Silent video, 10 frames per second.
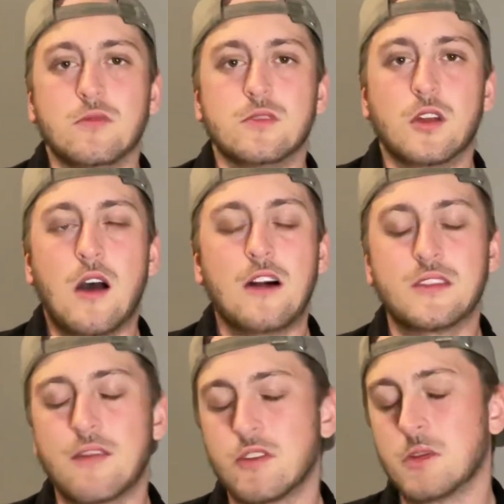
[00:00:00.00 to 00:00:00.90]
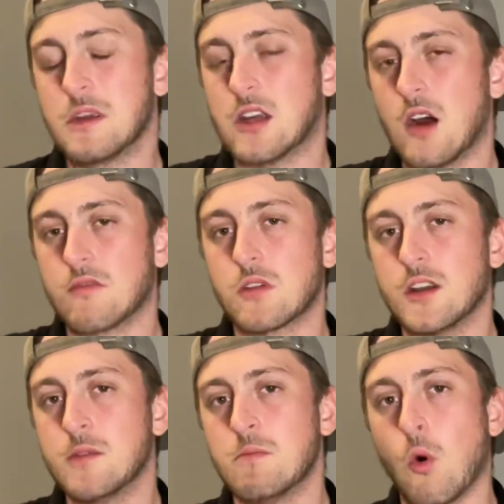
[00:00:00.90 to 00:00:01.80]
You know, I'll definitely be
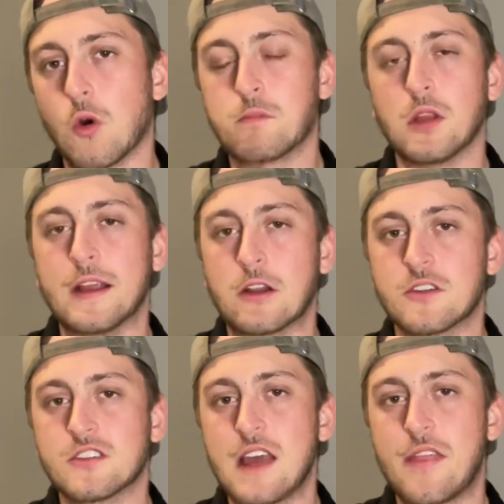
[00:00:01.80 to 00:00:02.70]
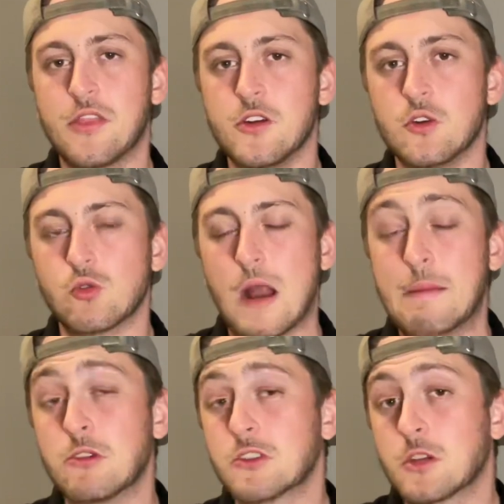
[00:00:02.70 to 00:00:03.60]
covering more players that the
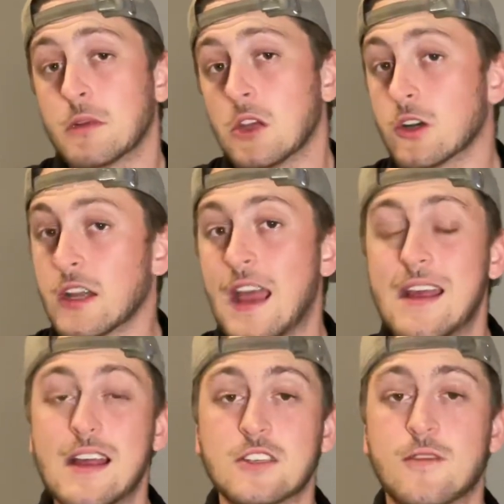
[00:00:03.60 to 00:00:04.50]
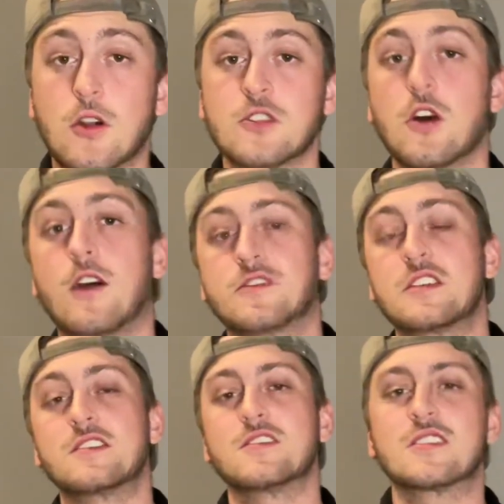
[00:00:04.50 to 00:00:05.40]
Raptors could be looking at as far as
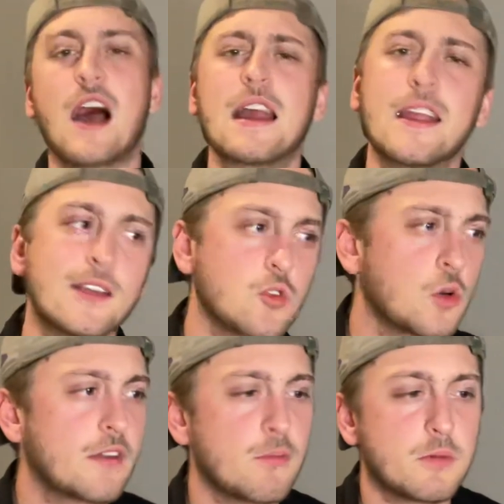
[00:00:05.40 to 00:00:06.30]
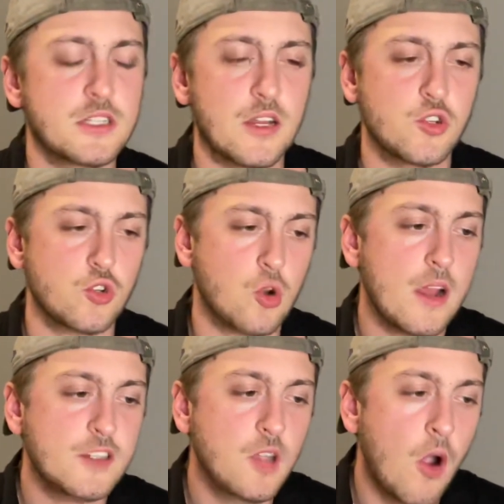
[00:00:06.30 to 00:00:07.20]
offseason signings or even potential
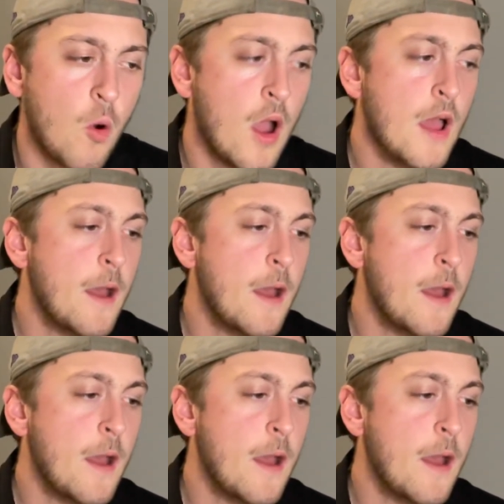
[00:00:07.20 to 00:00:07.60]
trades go.